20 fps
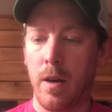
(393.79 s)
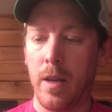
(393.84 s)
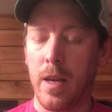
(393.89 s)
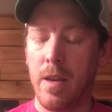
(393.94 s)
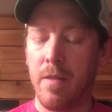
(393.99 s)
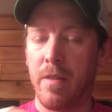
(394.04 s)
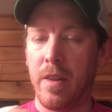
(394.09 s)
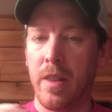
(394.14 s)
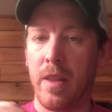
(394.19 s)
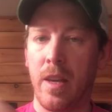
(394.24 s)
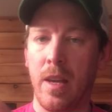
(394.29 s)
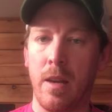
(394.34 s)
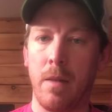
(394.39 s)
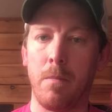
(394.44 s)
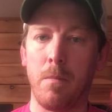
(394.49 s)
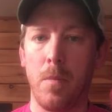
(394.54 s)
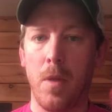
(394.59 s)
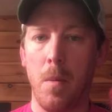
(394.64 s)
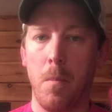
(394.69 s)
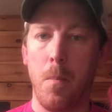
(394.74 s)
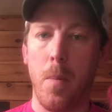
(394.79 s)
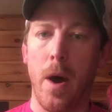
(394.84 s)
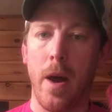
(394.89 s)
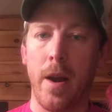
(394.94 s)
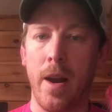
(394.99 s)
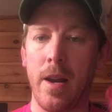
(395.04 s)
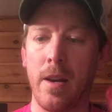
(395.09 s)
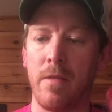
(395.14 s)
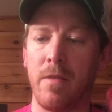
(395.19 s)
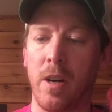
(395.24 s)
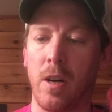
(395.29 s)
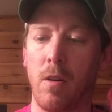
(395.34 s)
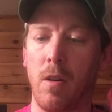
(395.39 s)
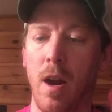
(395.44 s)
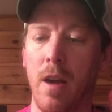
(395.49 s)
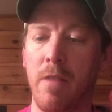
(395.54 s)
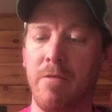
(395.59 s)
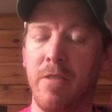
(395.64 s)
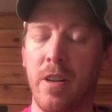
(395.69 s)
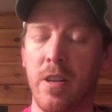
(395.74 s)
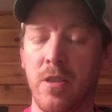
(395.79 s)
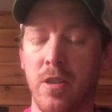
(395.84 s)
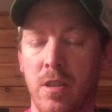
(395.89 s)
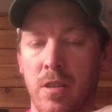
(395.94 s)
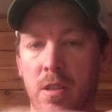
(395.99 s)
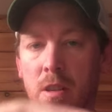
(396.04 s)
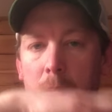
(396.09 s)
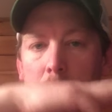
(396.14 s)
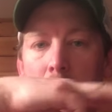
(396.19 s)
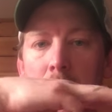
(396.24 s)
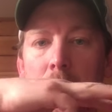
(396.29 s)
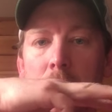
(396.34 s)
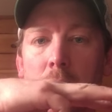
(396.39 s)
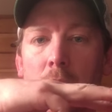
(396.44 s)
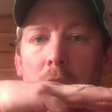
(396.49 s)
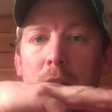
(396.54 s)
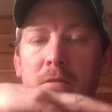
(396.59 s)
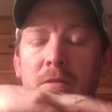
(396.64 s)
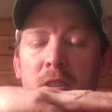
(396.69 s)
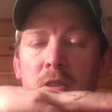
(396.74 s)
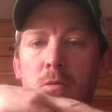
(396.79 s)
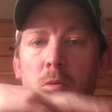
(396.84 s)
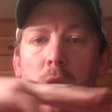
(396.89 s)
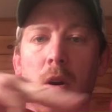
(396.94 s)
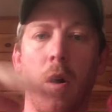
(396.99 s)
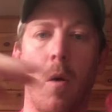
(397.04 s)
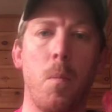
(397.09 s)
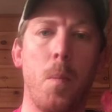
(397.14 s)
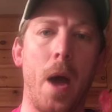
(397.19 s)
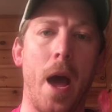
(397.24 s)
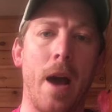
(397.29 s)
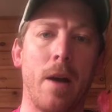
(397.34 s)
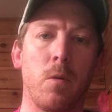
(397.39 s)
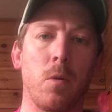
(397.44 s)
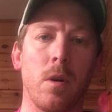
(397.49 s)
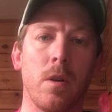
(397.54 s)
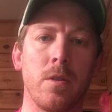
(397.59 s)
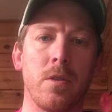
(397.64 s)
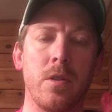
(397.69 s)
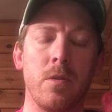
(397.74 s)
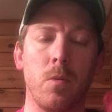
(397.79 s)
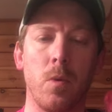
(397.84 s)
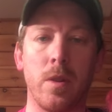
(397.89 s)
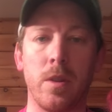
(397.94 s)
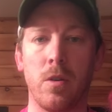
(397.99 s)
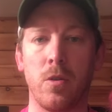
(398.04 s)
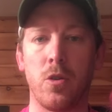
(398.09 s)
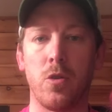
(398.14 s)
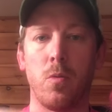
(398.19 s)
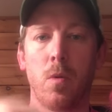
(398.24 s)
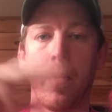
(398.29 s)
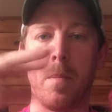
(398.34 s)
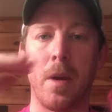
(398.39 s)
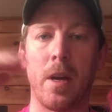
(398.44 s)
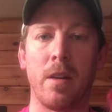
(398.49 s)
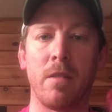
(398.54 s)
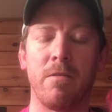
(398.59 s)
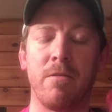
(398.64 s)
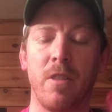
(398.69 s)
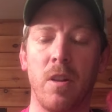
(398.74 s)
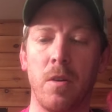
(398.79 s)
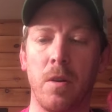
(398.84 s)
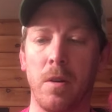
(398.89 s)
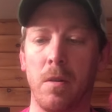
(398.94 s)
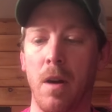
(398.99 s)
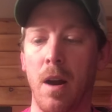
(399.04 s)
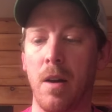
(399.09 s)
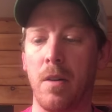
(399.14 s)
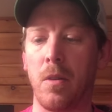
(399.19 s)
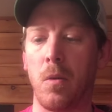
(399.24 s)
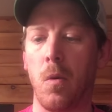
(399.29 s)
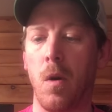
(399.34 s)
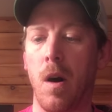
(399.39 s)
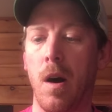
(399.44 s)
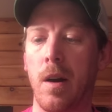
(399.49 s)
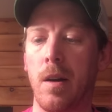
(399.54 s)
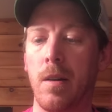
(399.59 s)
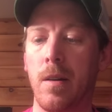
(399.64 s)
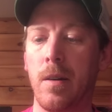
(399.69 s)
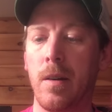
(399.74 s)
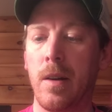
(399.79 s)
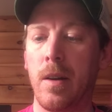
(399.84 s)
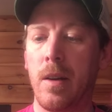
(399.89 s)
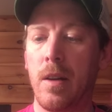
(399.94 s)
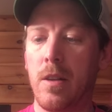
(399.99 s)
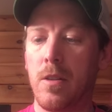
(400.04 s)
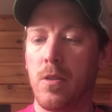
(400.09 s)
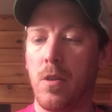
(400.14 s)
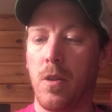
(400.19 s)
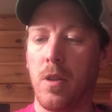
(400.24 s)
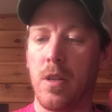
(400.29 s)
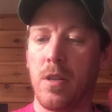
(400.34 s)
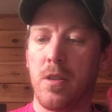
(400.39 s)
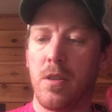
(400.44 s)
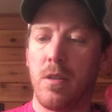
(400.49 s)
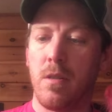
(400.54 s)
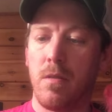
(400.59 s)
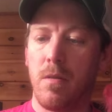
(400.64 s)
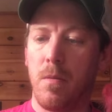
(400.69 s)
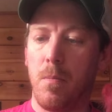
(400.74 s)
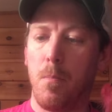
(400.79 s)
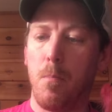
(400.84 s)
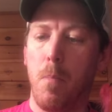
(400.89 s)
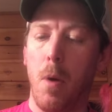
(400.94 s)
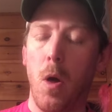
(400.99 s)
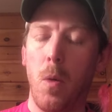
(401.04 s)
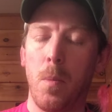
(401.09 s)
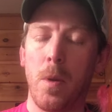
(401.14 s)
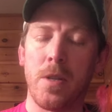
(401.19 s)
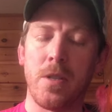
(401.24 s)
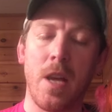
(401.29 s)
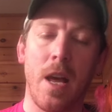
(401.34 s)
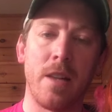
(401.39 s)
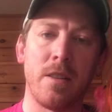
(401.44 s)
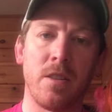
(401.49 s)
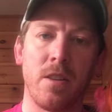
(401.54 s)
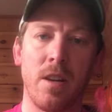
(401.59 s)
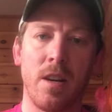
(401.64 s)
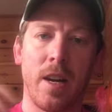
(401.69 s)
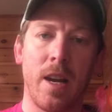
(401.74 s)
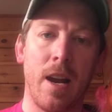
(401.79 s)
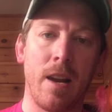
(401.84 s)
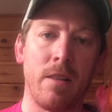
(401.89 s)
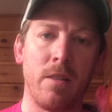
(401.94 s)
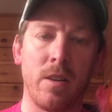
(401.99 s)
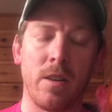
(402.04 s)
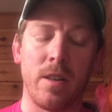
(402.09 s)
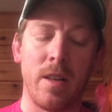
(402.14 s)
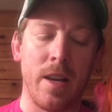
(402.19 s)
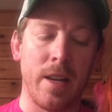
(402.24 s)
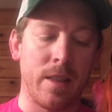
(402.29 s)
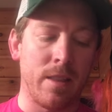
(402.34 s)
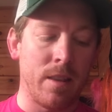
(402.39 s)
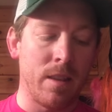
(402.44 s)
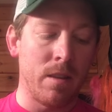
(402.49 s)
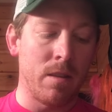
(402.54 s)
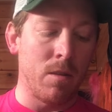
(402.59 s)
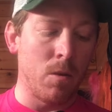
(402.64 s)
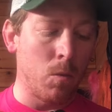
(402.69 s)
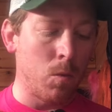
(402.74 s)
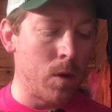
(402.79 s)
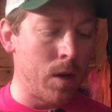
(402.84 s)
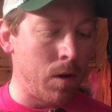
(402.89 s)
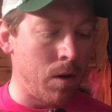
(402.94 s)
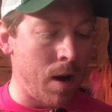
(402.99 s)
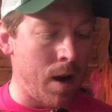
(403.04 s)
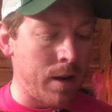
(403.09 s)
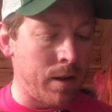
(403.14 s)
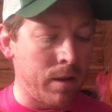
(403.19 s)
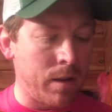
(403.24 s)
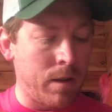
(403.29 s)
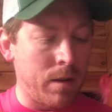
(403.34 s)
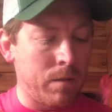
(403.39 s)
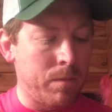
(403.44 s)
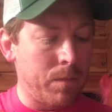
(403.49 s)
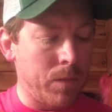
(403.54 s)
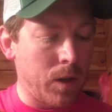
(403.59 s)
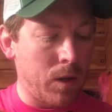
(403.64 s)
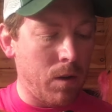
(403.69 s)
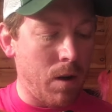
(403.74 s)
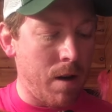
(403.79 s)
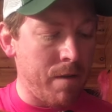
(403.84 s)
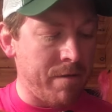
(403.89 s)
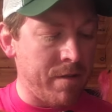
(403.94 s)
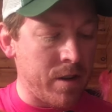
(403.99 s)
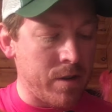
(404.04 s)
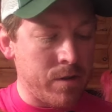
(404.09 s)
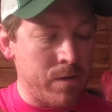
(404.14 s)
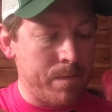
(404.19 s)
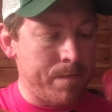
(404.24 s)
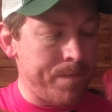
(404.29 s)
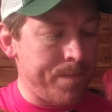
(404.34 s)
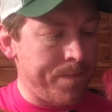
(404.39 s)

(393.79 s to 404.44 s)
even the butt end of a crayfish, because typically crayfish will go backwards when they're swimming and floating around in the water. So this bulbous head's going to kind of look like the rear end of the crayfish.